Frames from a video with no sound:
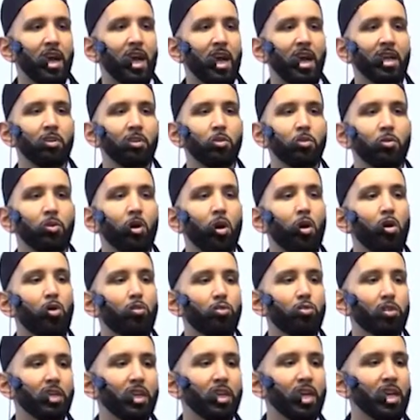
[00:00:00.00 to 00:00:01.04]
and who
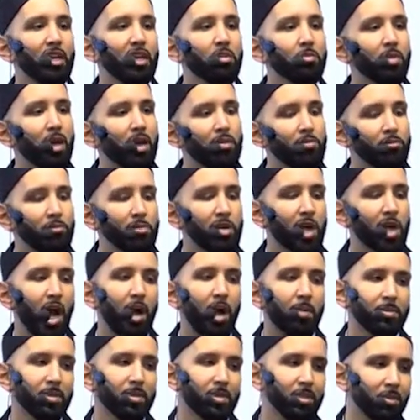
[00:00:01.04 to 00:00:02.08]
overcame every
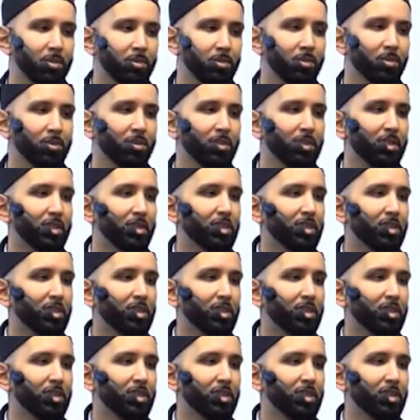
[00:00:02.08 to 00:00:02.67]
obstacle